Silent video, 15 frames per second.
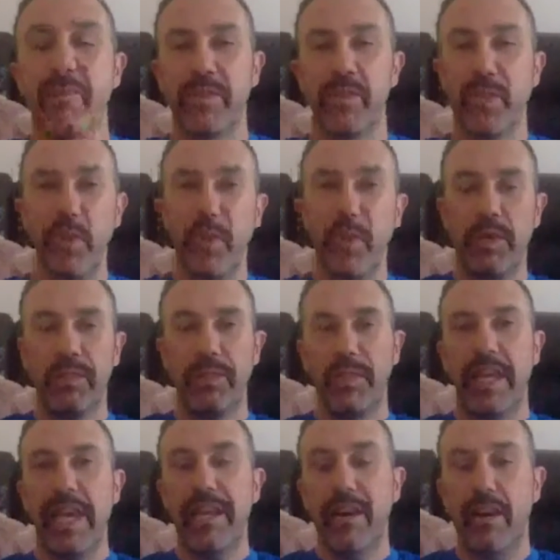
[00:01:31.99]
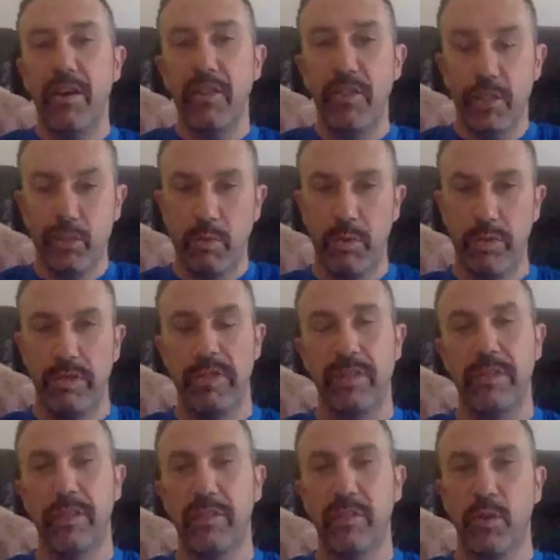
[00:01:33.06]
So today, I just
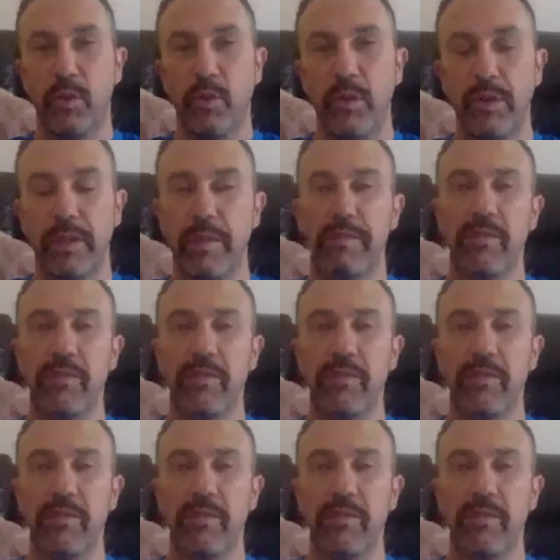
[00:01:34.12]
wanted to talk,